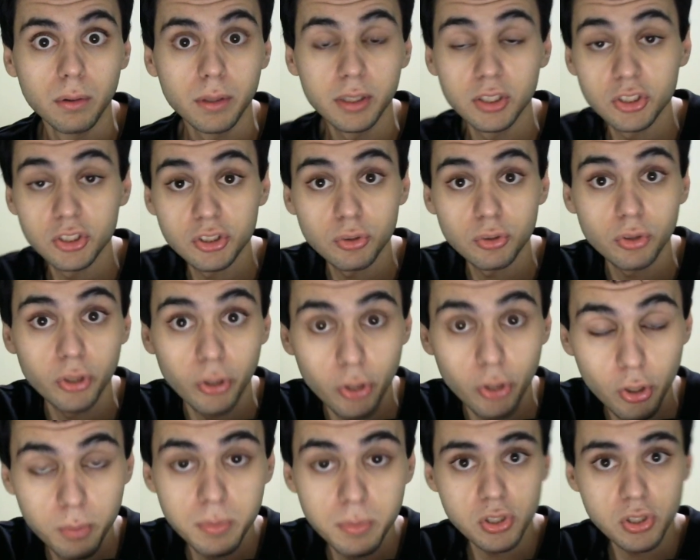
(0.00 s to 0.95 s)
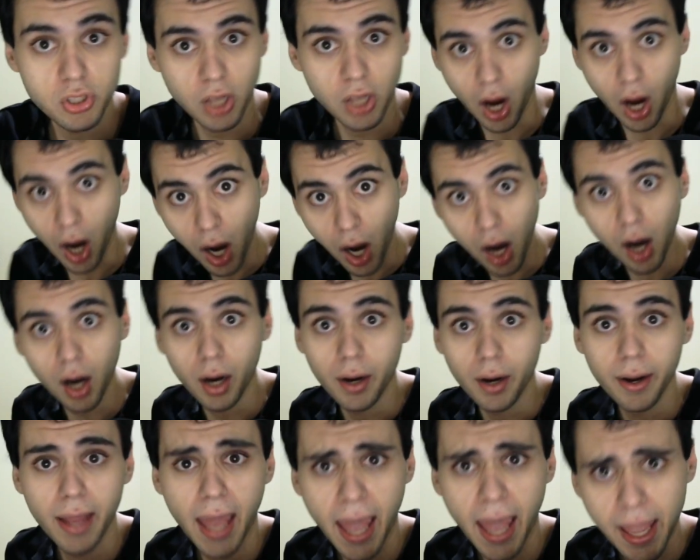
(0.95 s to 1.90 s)
Because humans
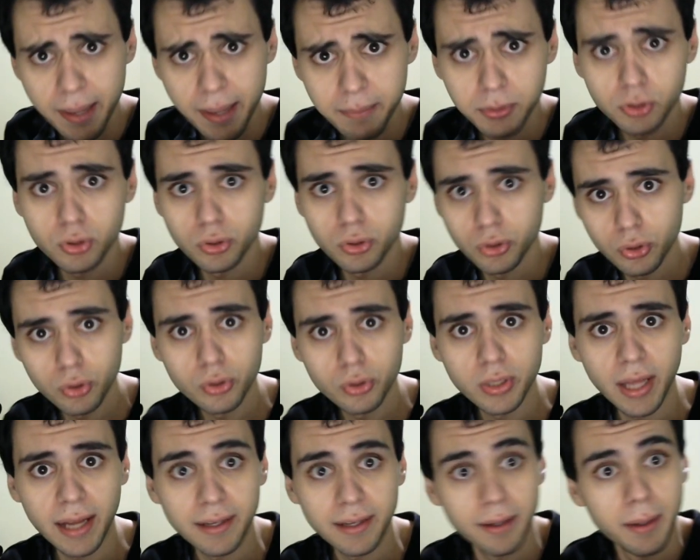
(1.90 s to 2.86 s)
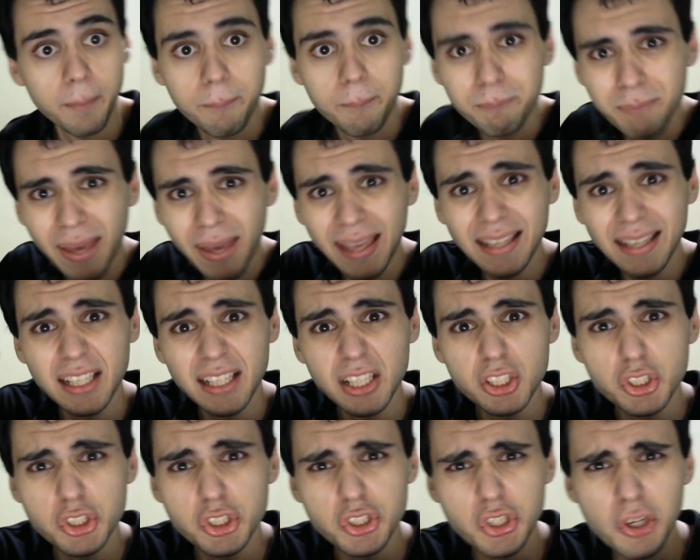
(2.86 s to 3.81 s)
are able to do that. Make
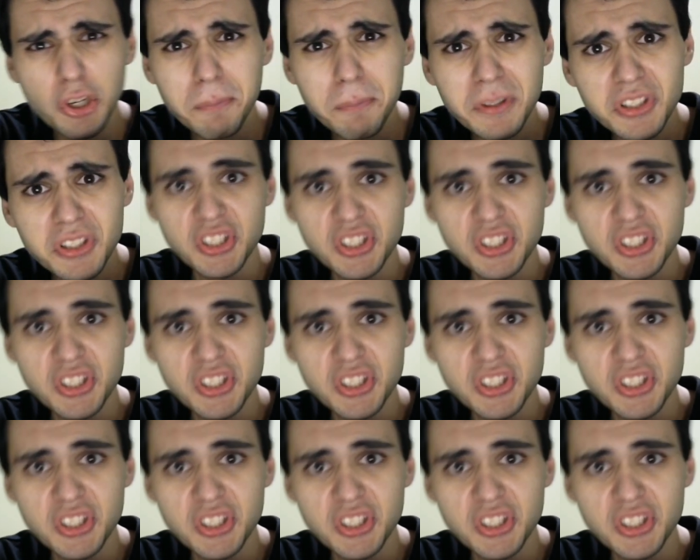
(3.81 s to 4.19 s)
stupid